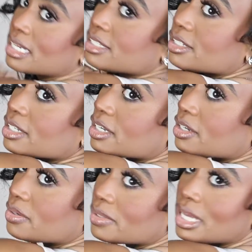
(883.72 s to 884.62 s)
It's just a
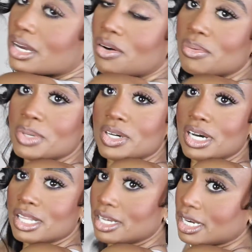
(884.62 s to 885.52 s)
cute like oatmeal
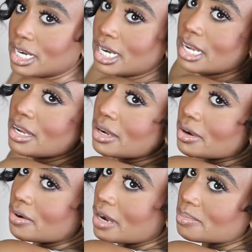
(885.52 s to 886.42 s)
color
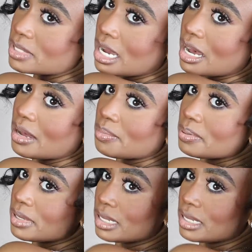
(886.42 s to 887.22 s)
crop top.